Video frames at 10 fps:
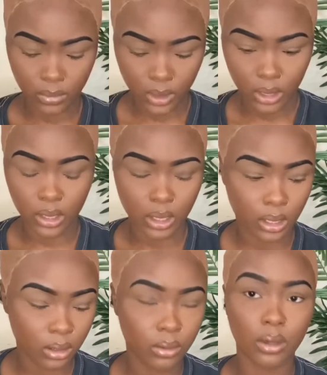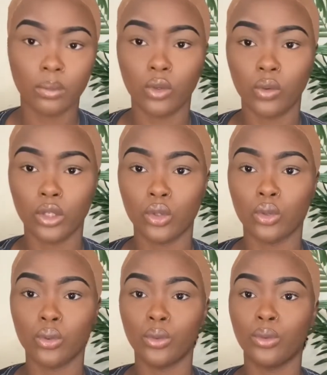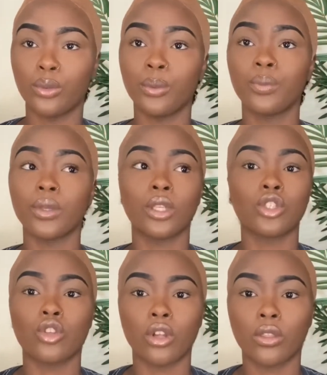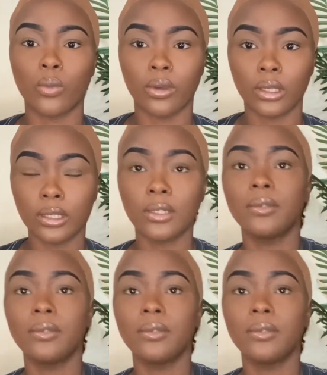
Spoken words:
and now I'm going to install the wig.